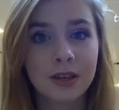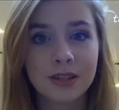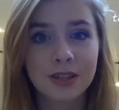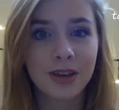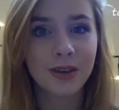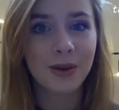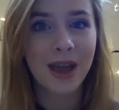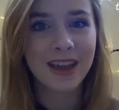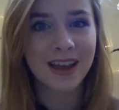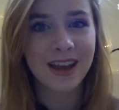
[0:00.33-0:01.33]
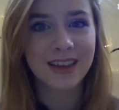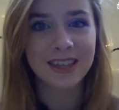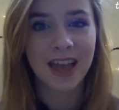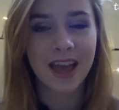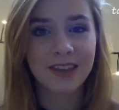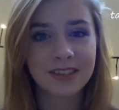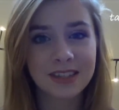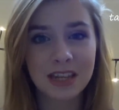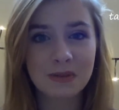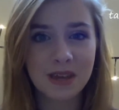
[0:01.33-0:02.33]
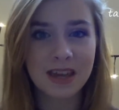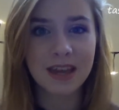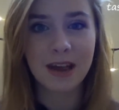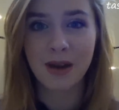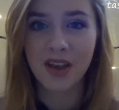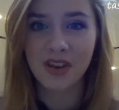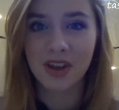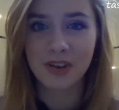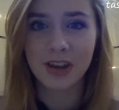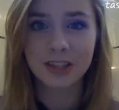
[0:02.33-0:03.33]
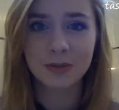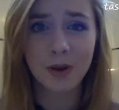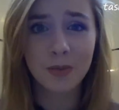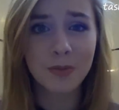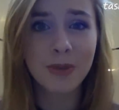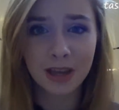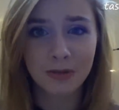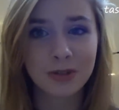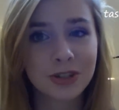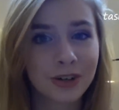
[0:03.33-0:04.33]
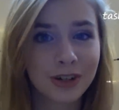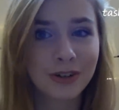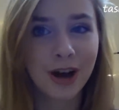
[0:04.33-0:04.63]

So hey guys, and this is going to be my very first proper makeup tutorial.